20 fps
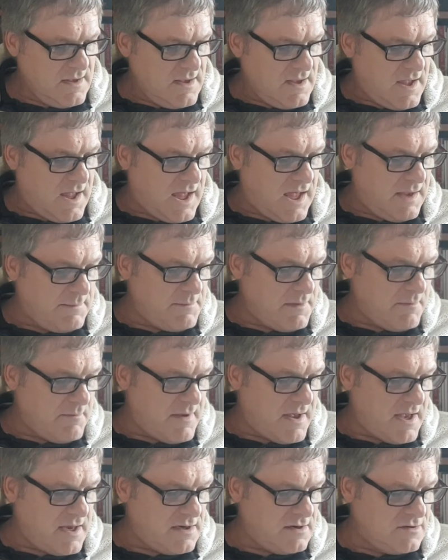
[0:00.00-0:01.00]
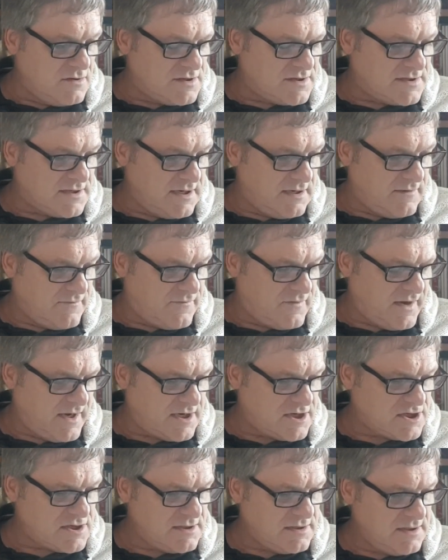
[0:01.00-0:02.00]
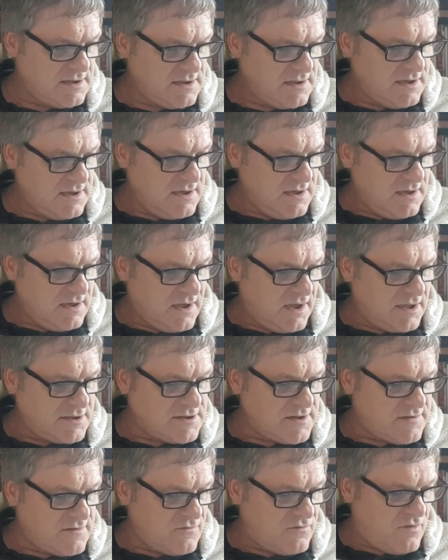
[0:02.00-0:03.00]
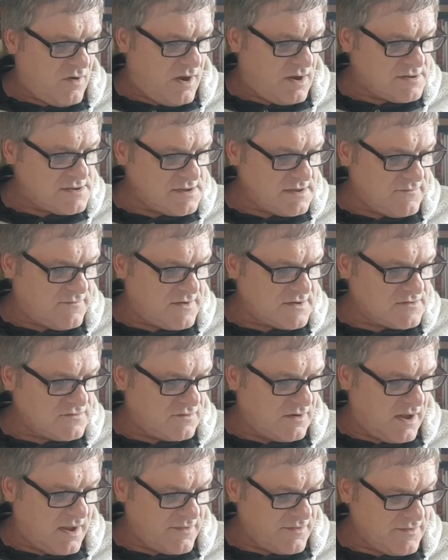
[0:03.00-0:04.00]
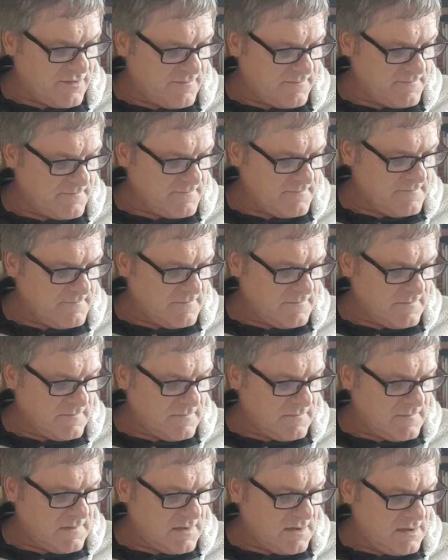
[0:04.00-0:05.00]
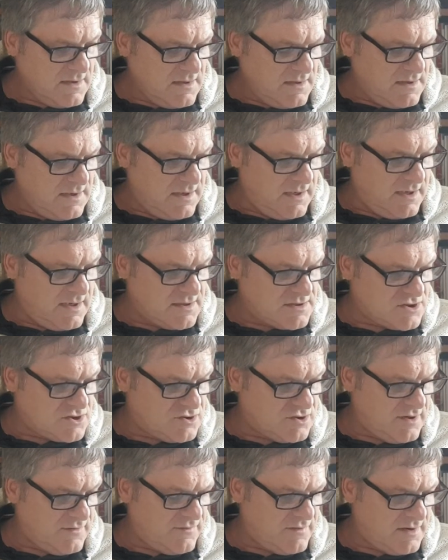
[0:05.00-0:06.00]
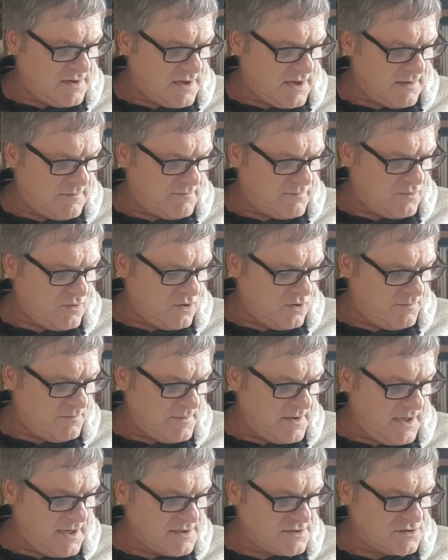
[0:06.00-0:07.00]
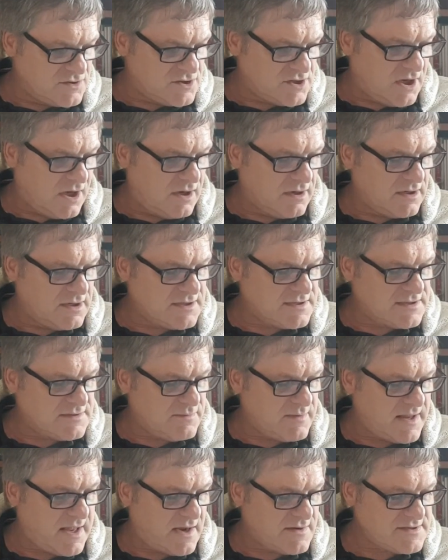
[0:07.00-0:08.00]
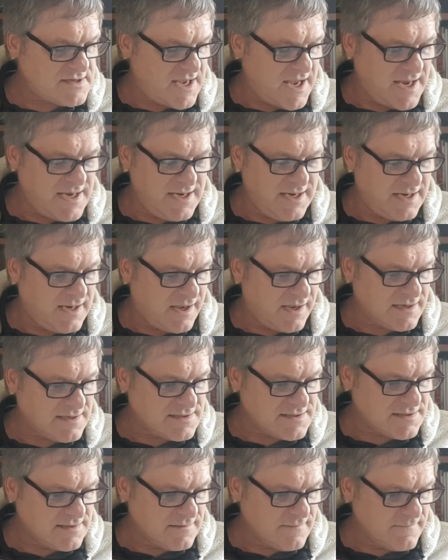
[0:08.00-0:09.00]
I'm the man who's seen affliction under the rod of his wrath. He has driven and brought me into darkness without any light.